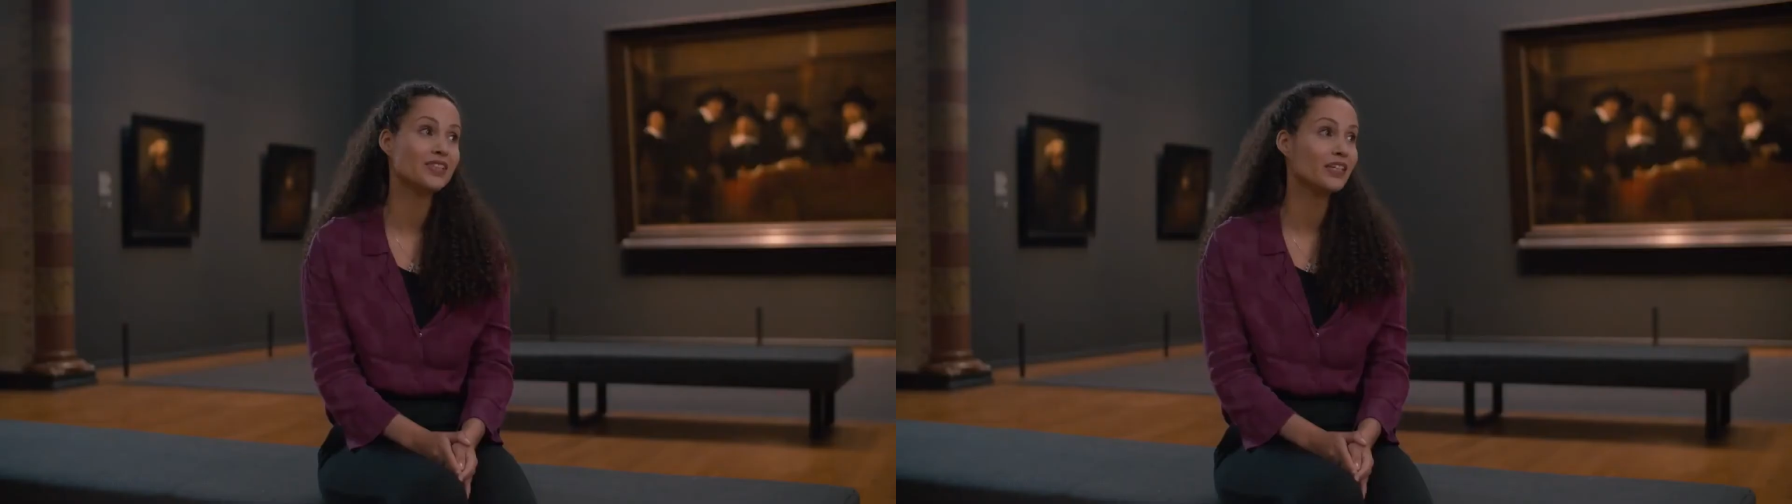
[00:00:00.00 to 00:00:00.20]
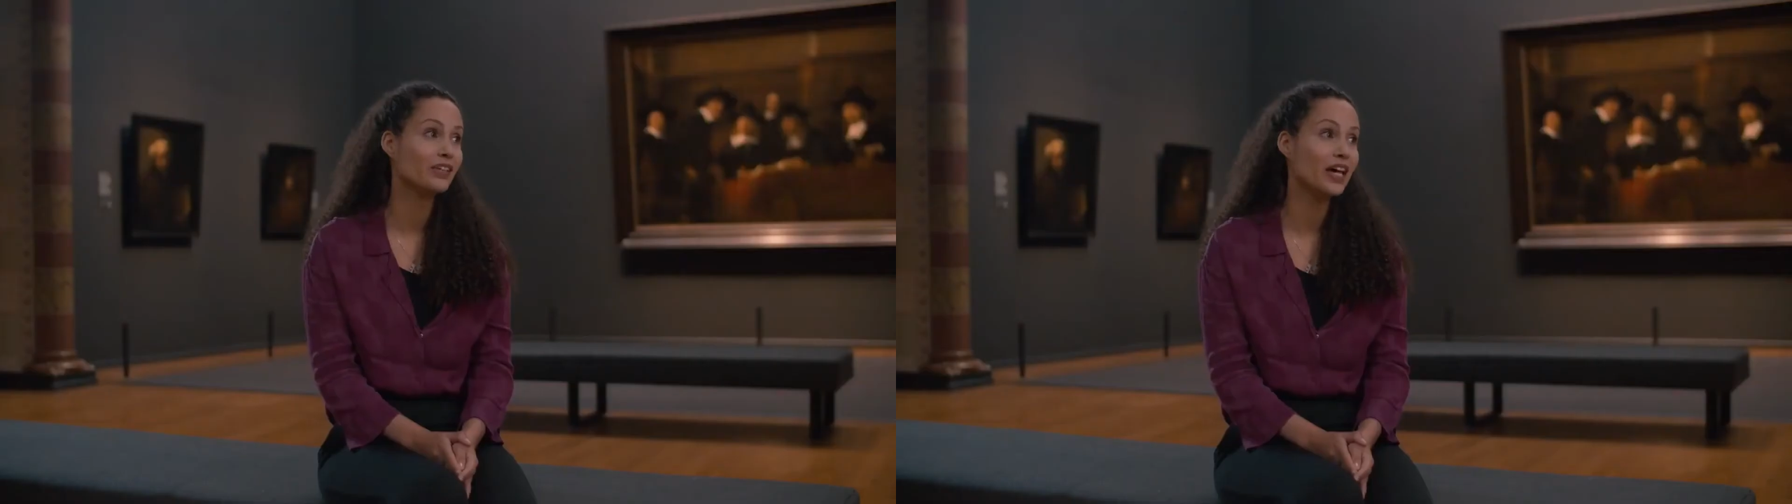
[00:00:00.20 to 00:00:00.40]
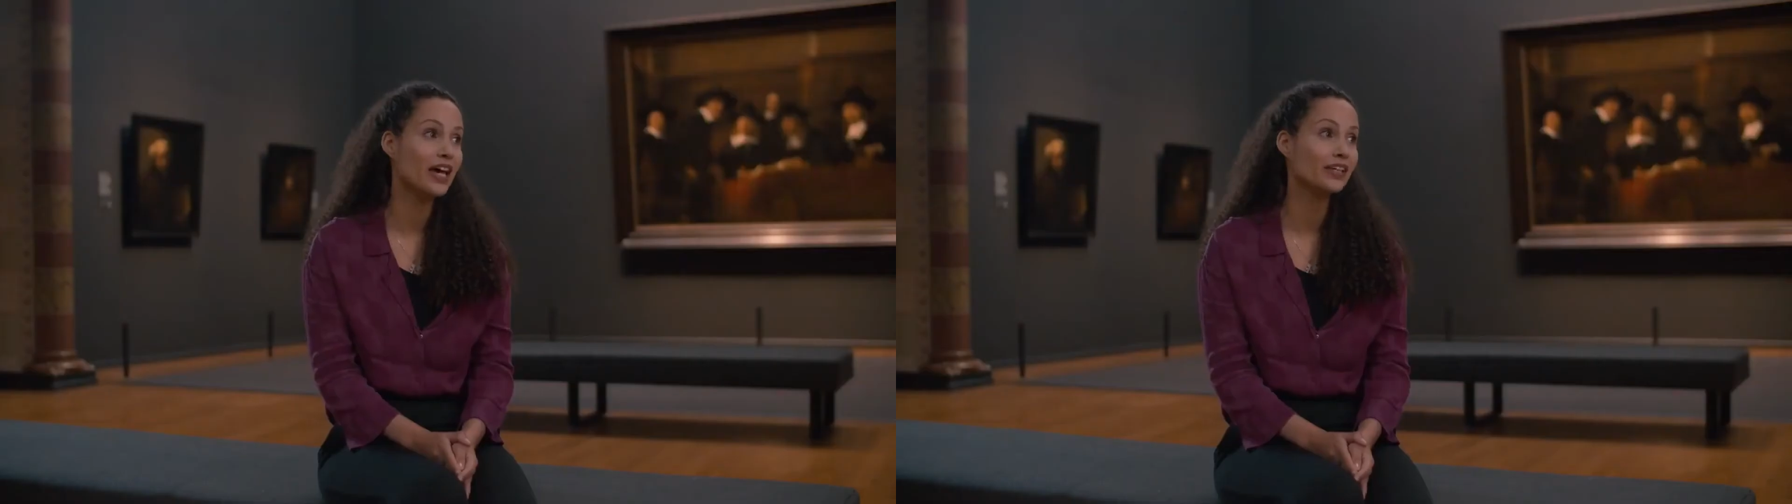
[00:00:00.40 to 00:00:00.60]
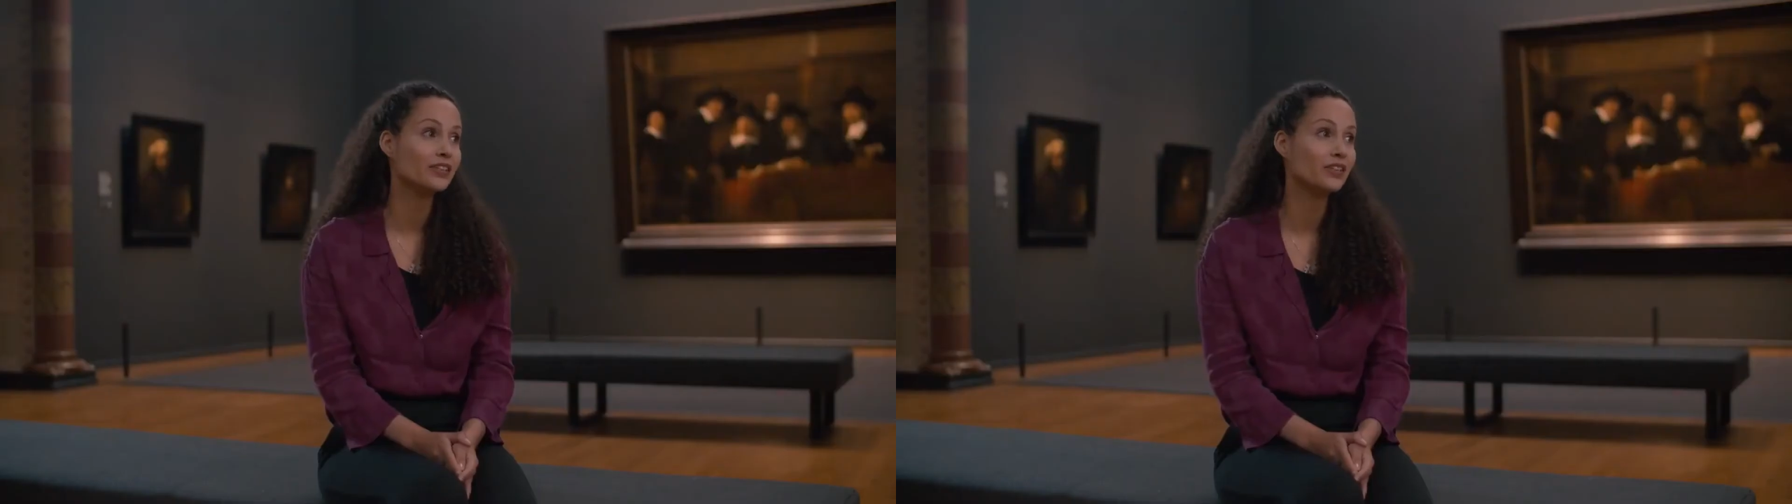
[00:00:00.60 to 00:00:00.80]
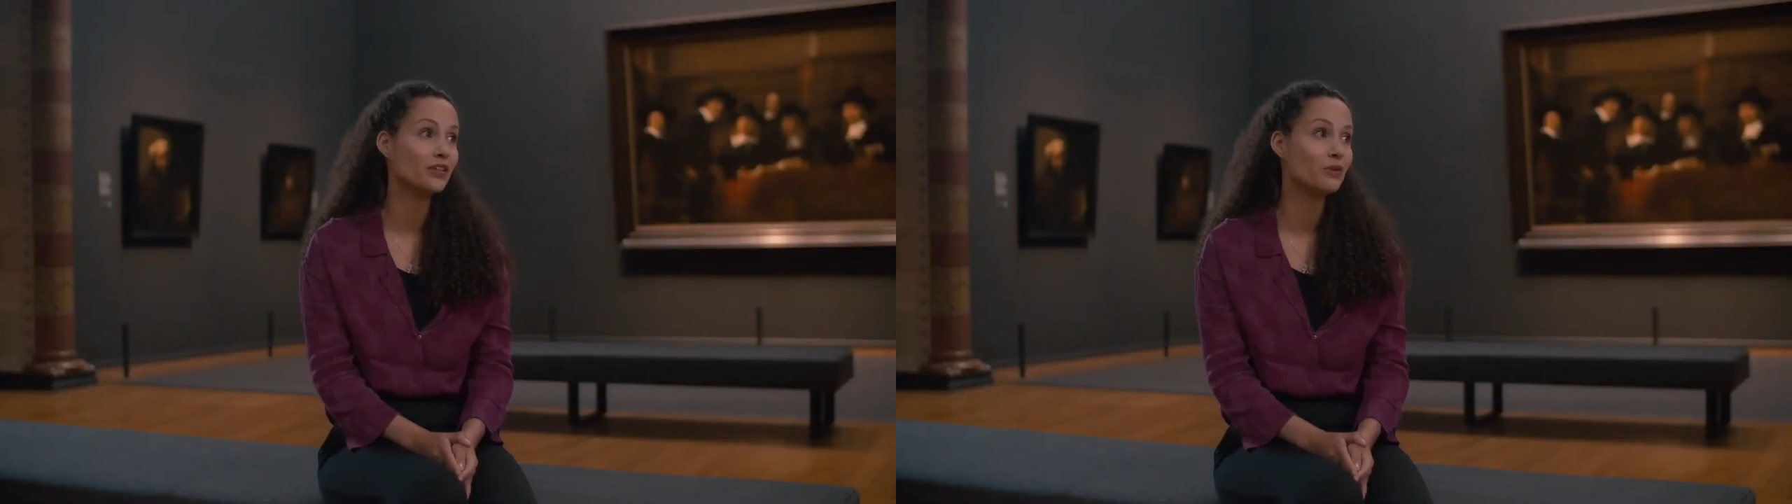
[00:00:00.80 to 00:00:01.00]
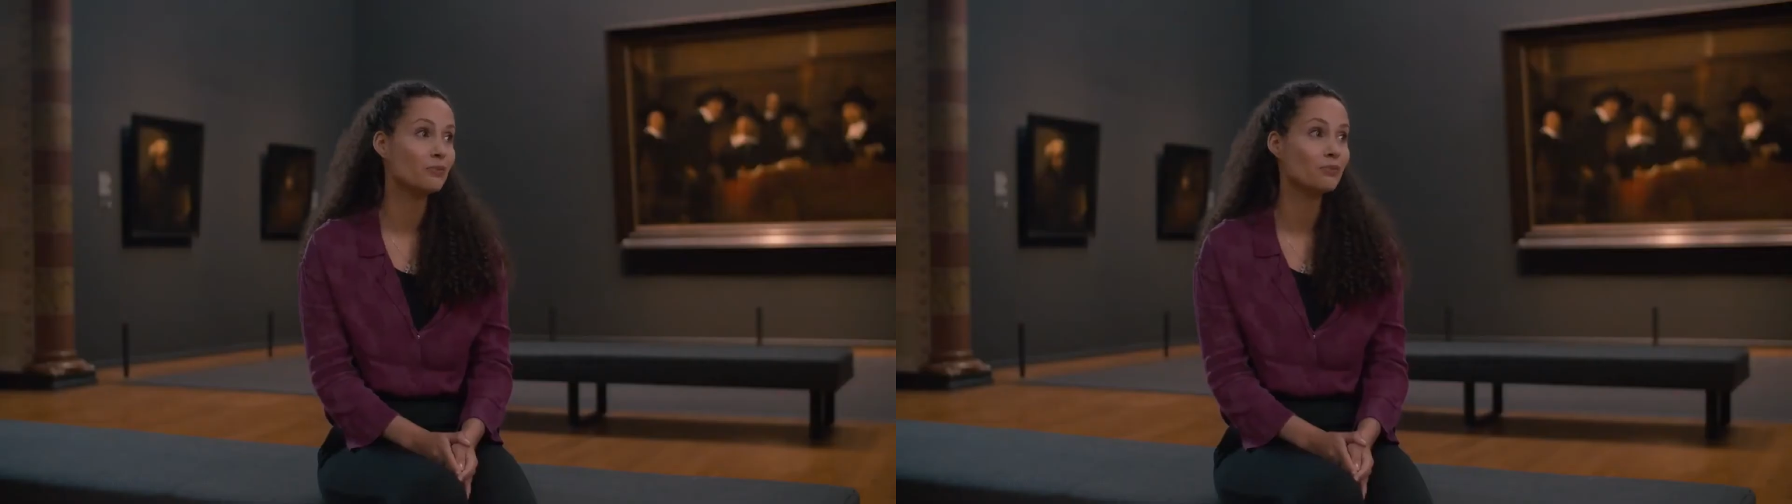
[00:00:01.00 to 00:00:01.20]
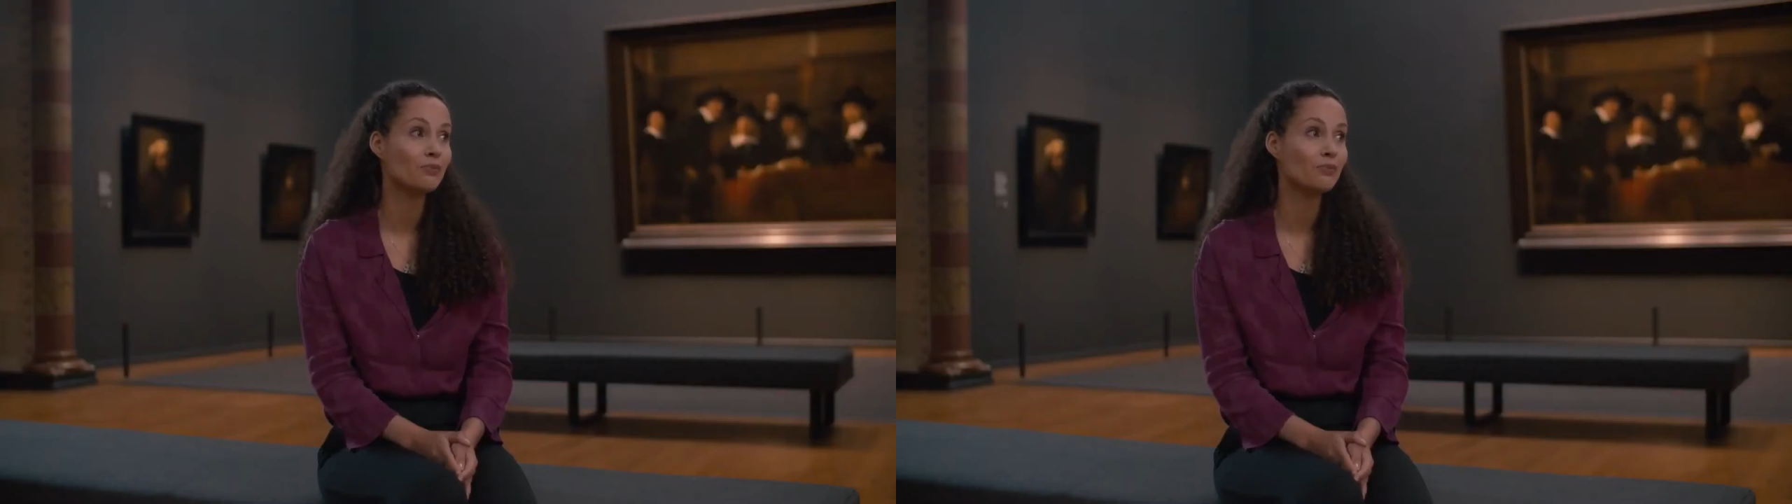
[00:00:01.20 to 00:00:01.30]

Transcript: Tilda, as a